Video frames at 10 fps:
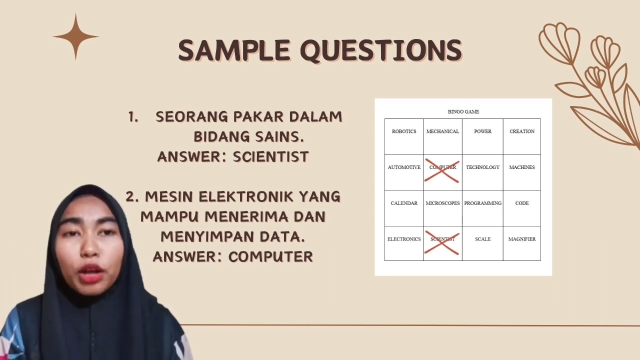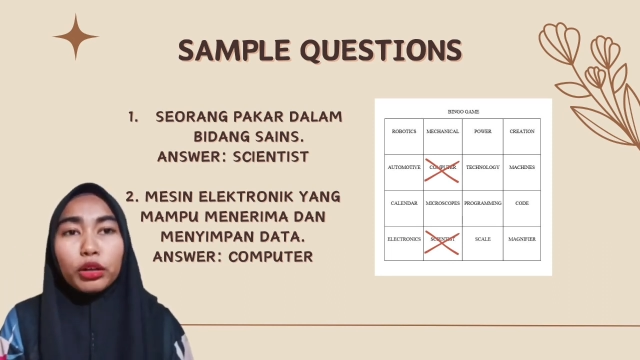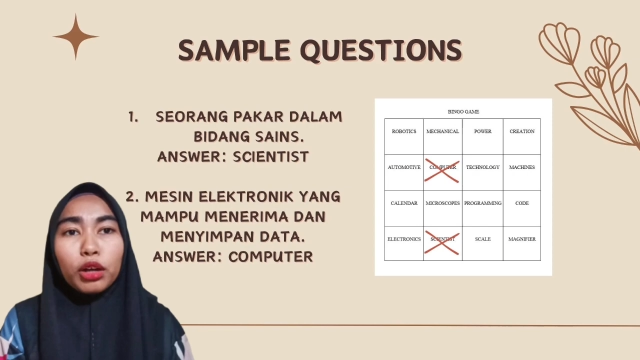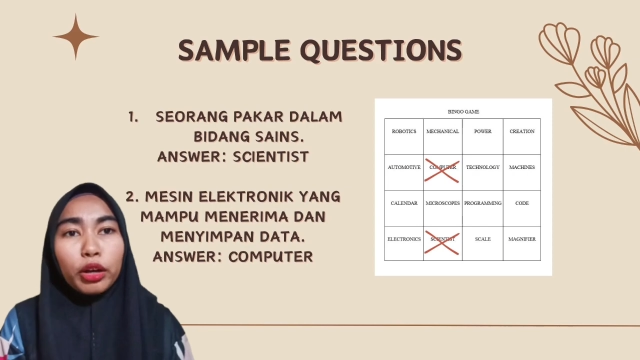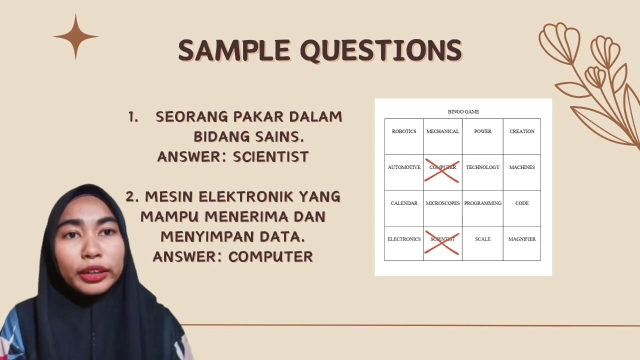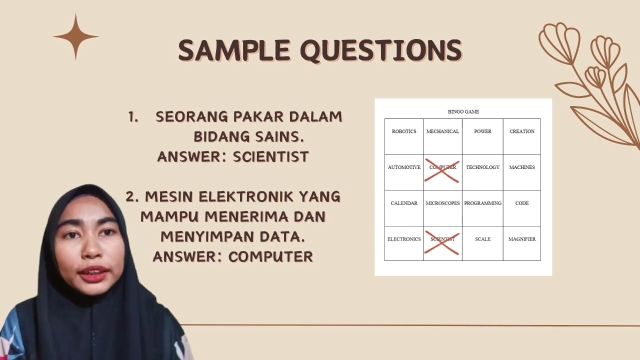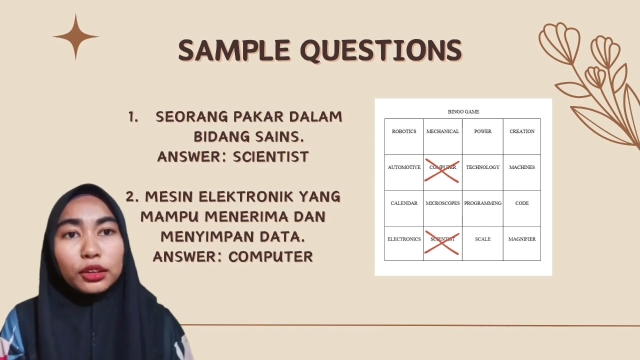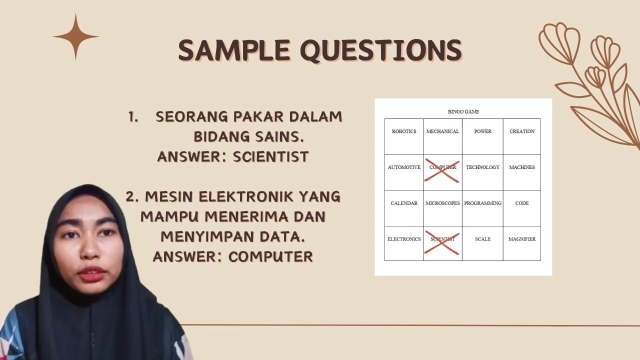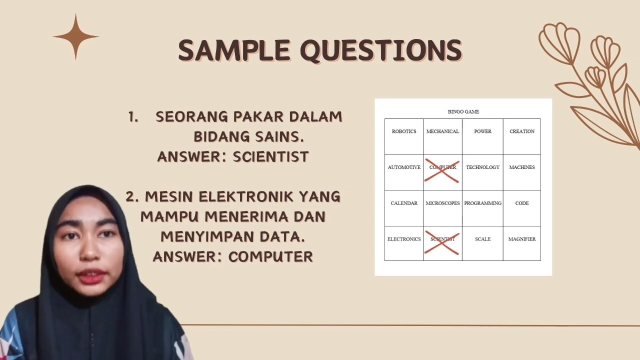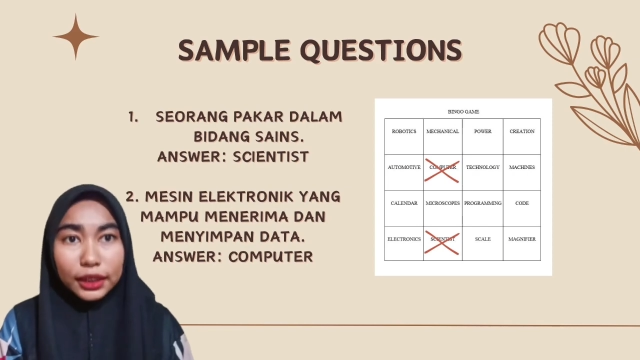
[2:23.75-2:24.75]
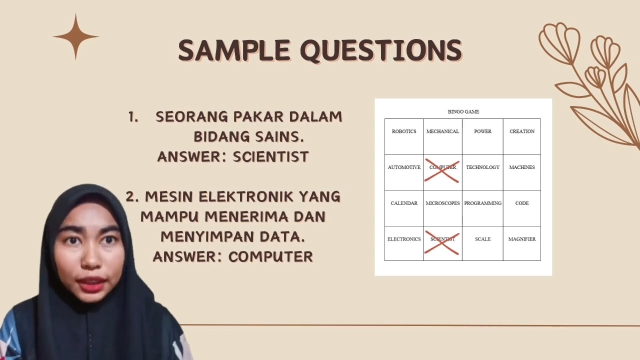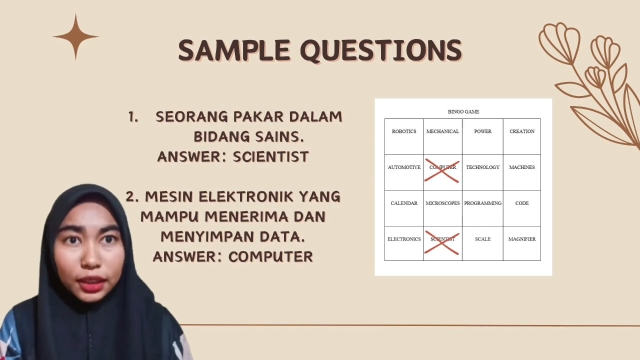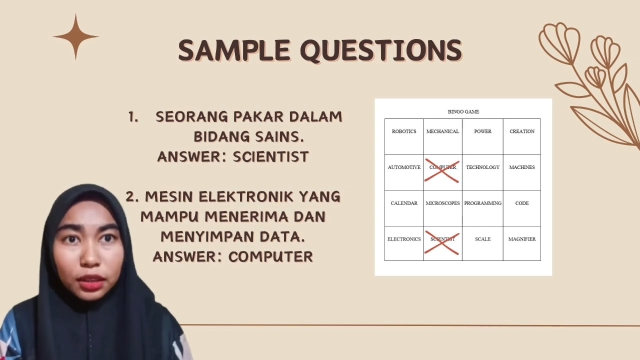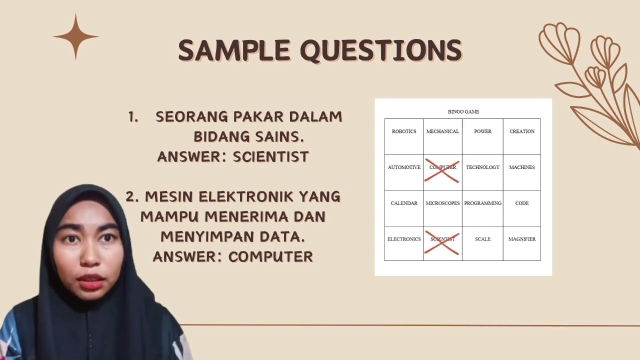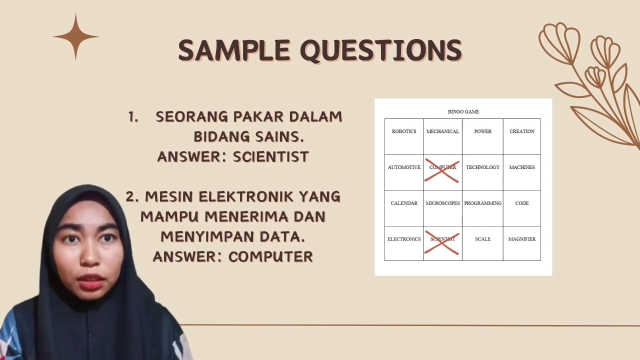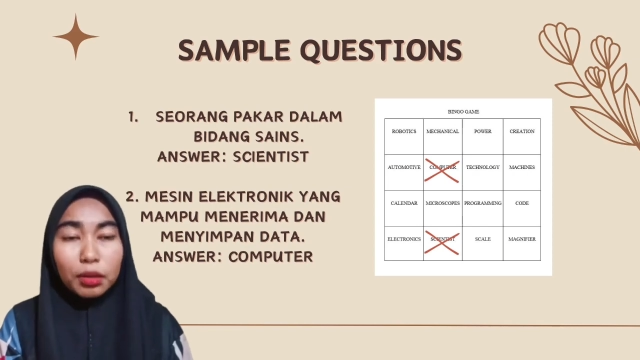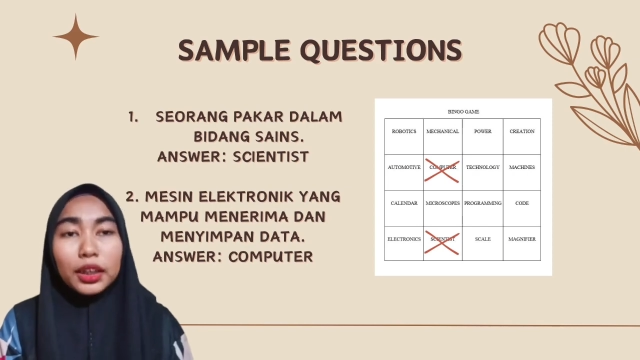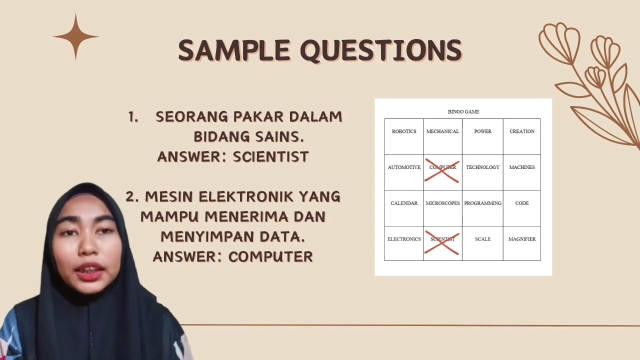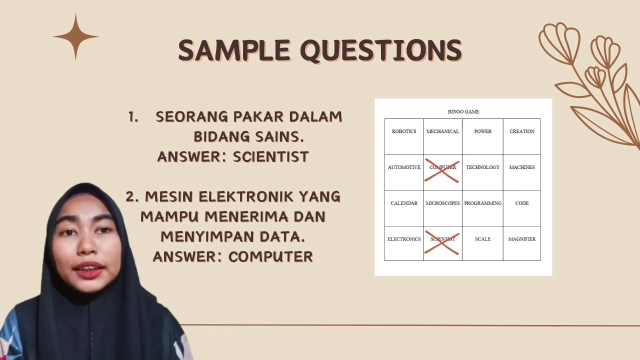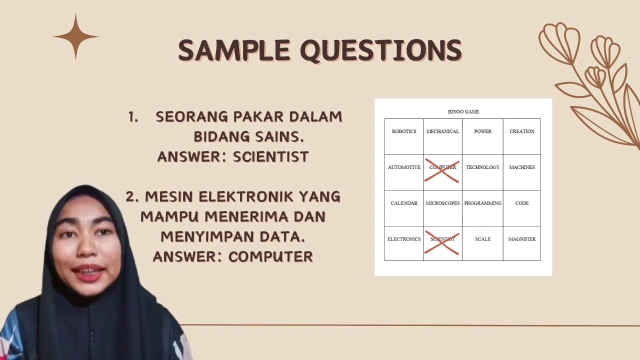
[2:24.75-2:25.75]
or horizontally
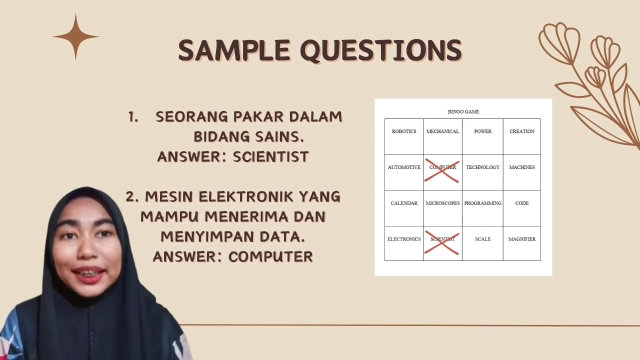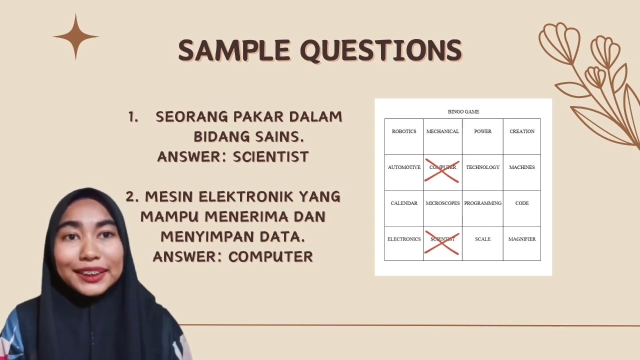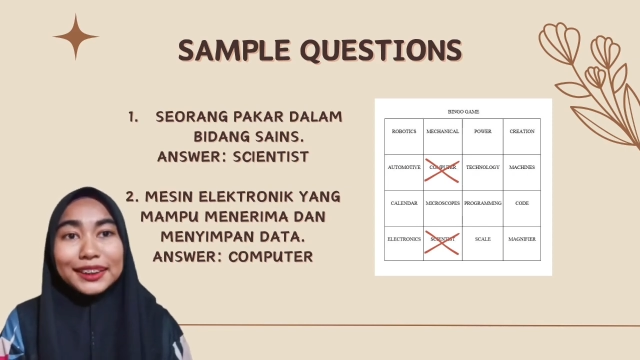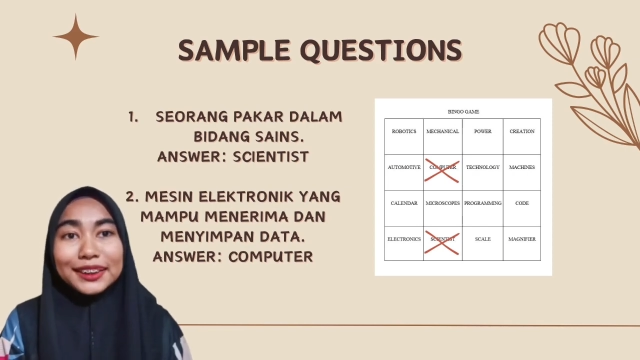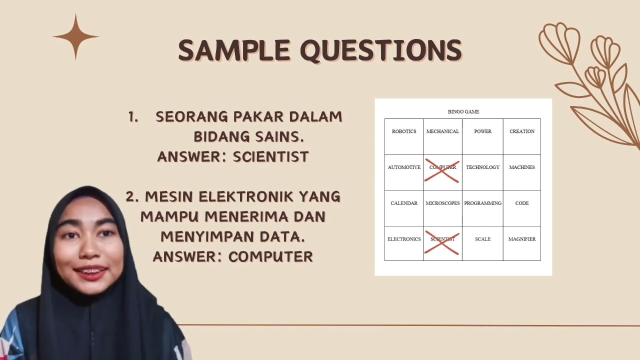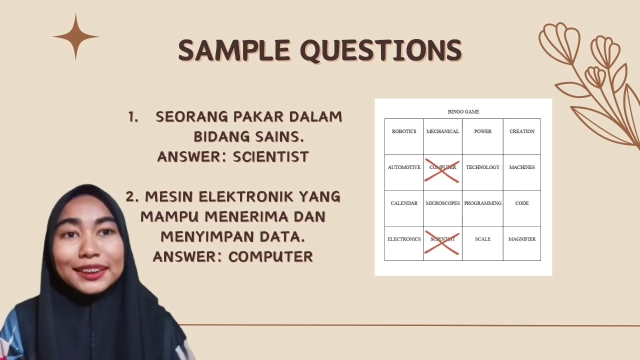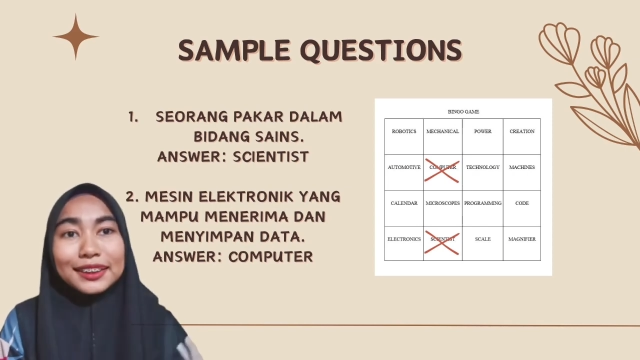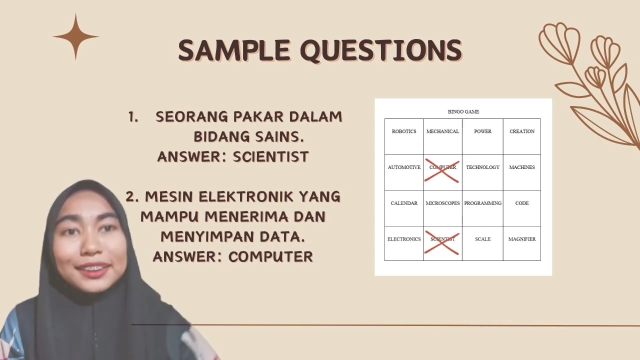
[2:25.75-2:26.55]
in lines.